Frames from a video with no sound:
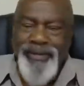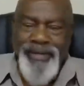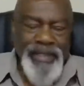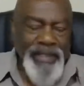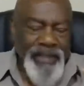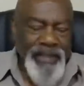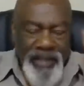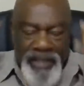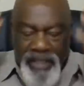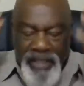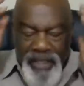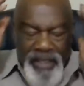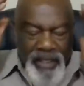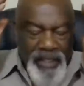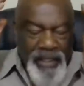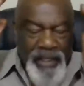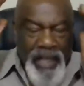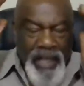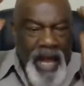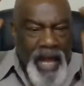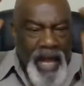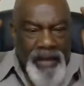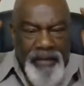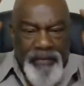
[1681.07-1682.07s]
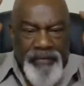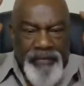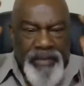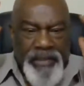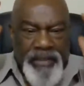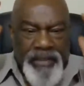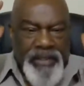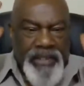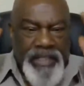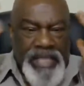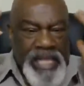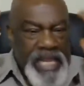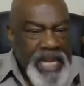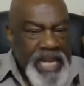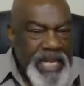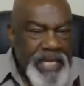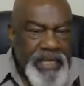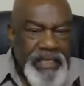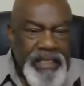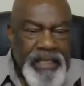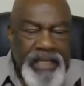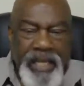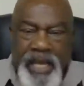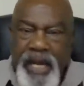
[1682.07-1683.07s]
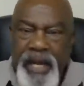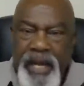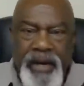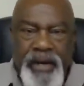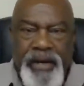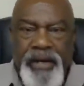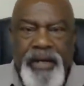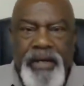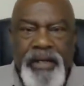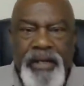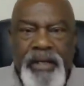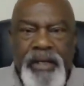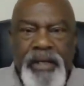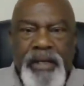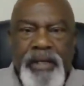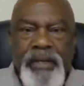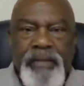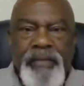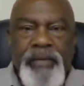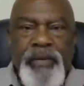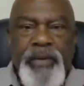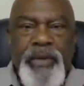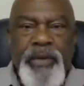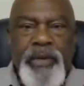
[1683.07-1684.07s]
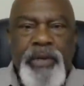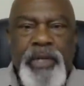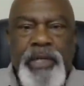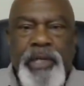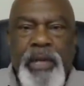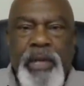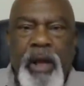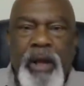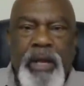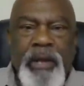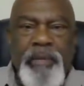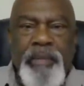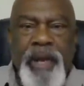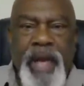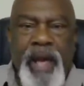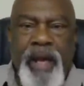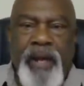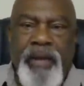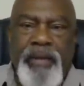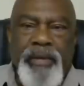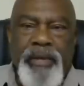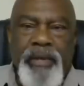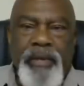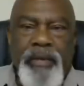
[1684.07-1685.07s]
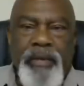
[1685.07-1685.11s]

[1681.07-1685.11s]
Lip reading: just a lot of things there for you to talk about.